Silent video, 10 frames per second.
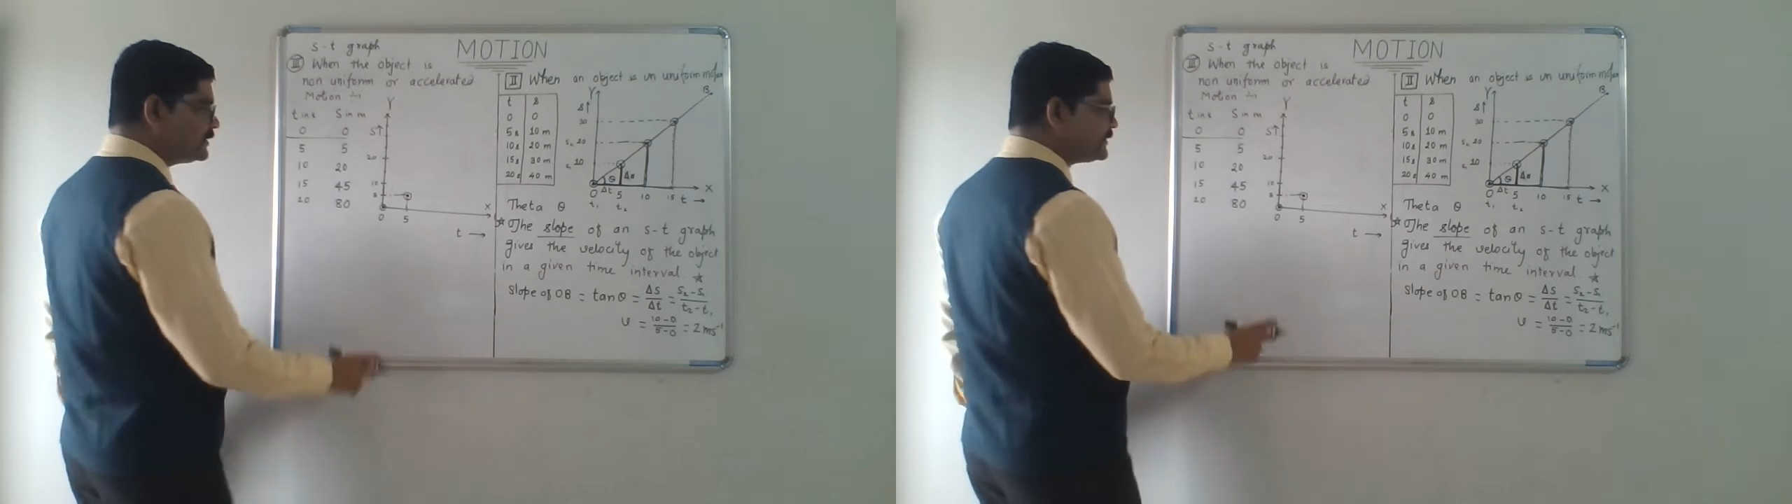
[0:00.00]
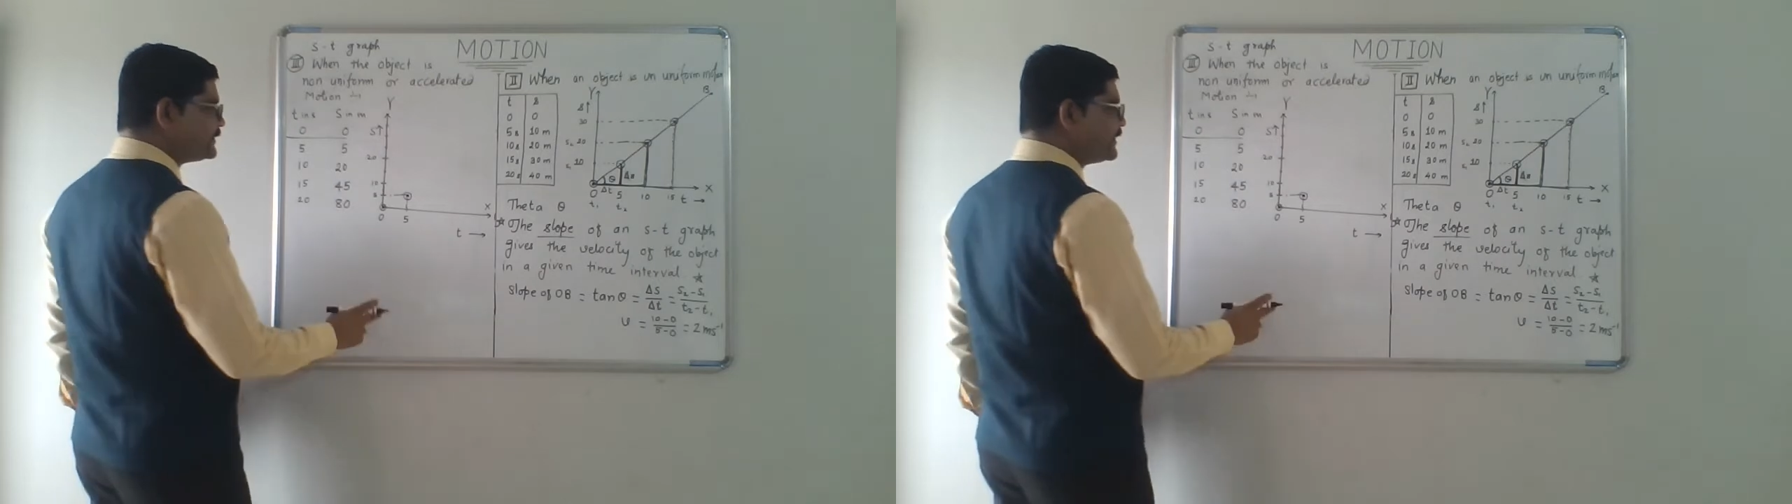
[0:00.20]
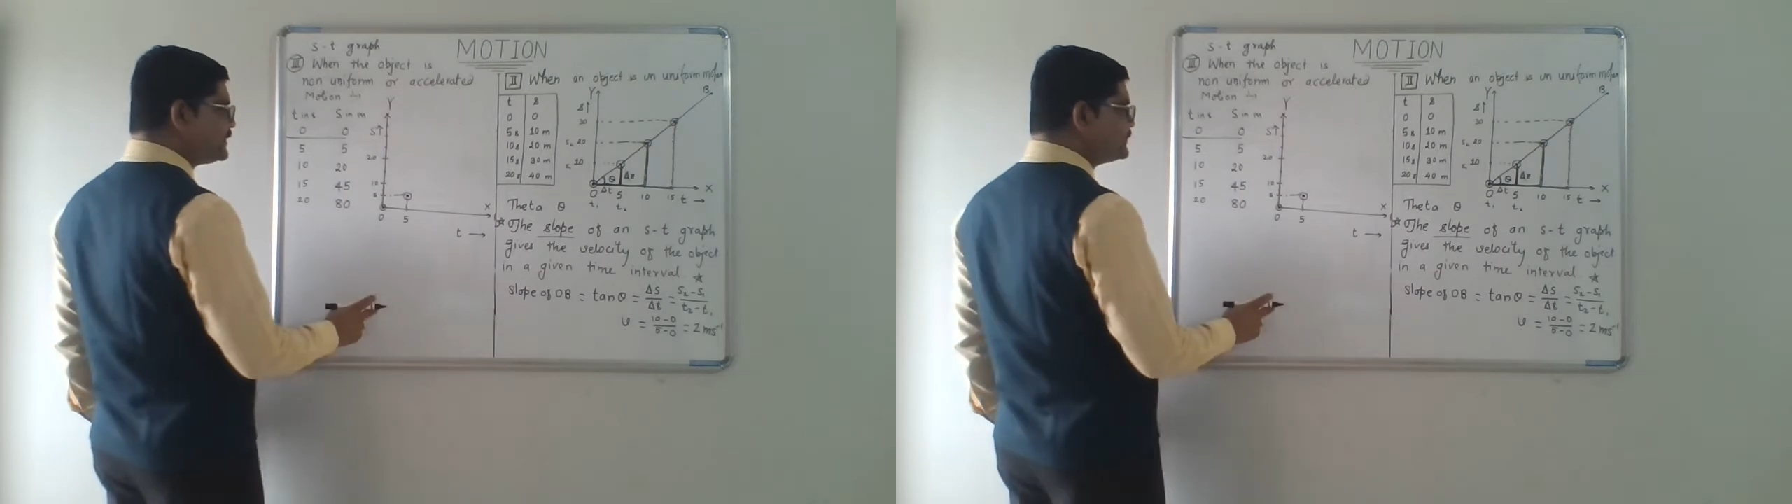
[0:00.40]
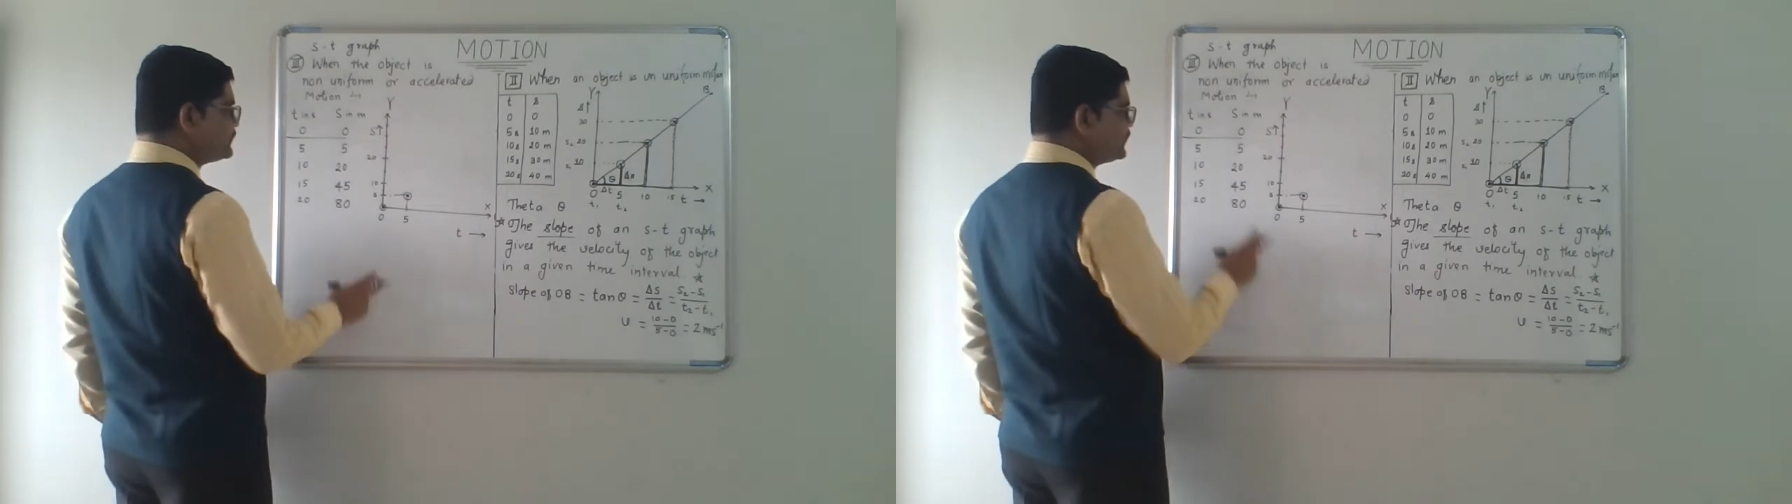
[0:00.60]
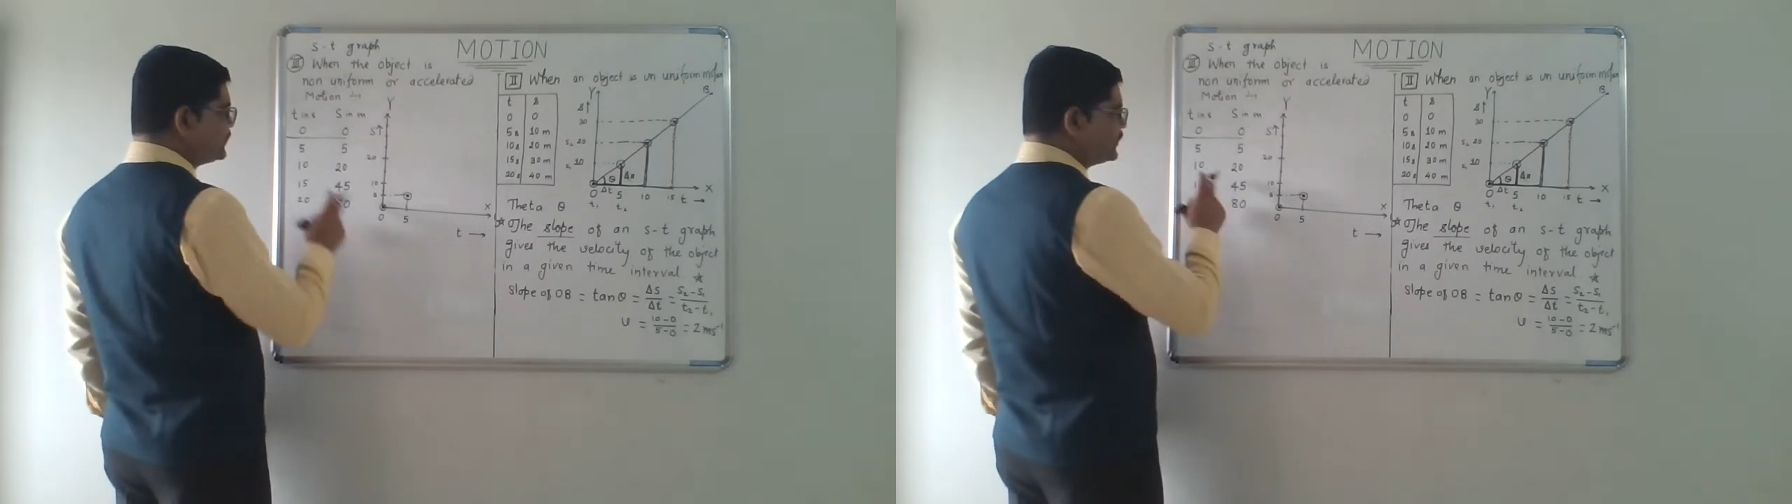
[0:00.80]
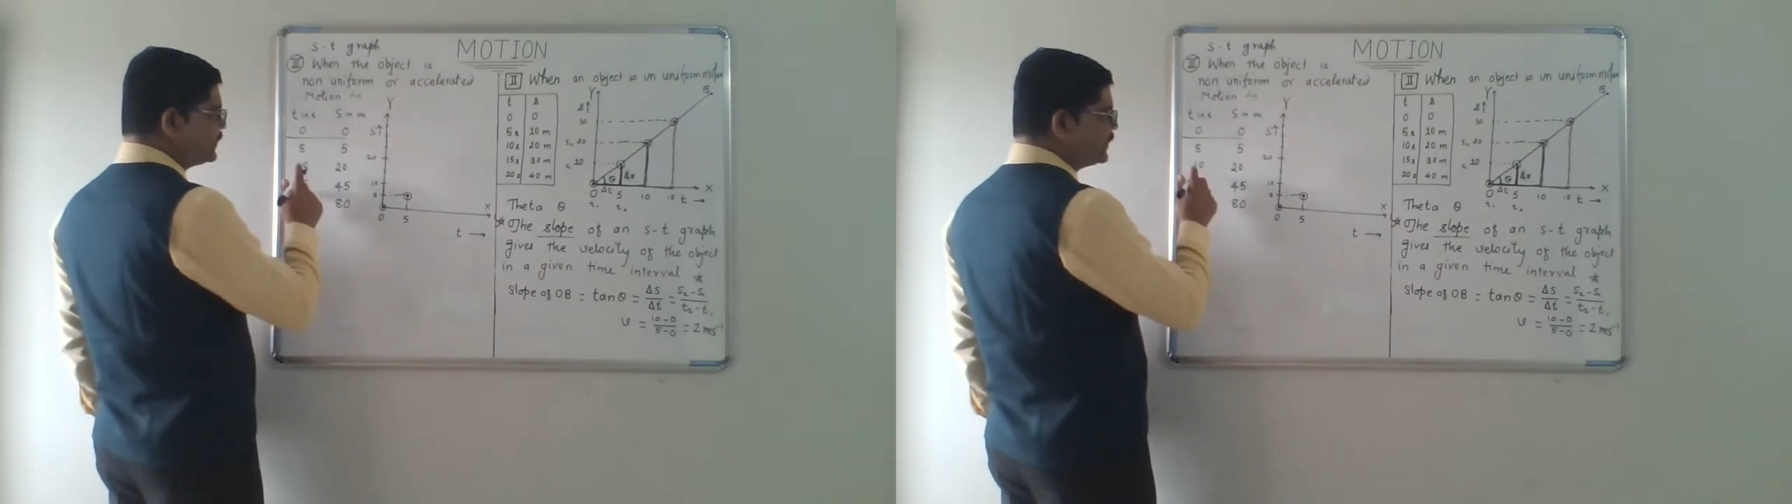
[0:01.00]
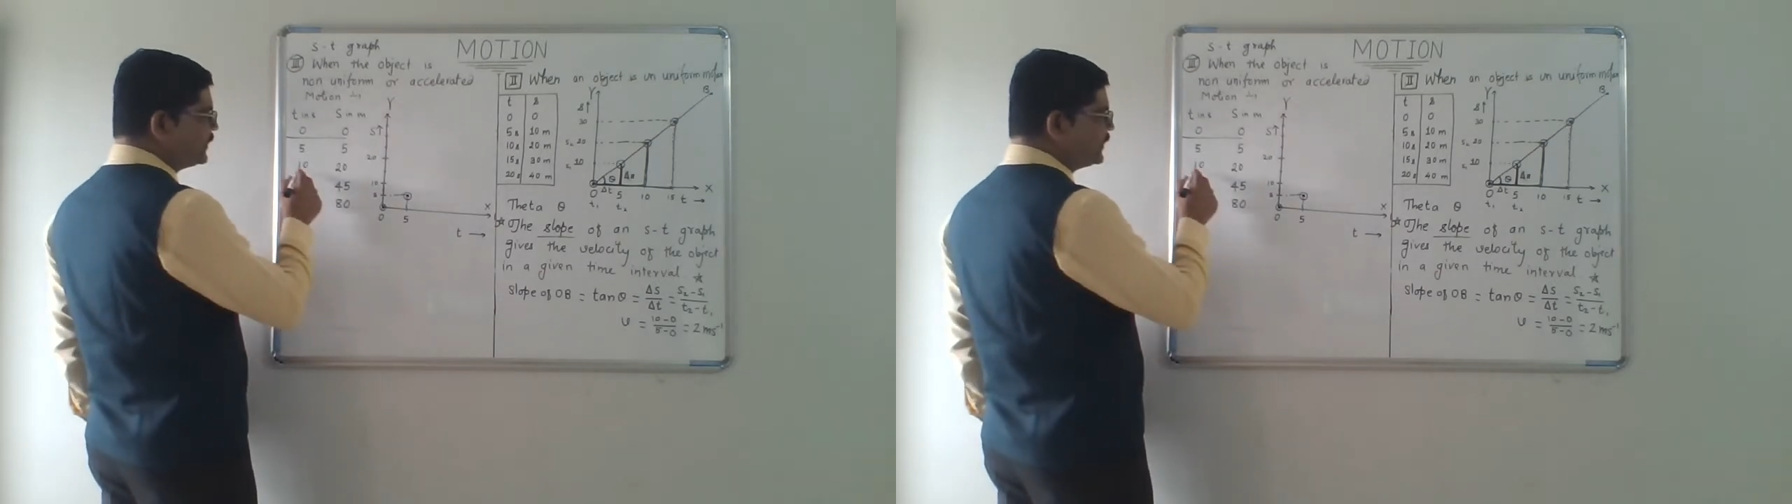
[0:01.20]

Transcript: Then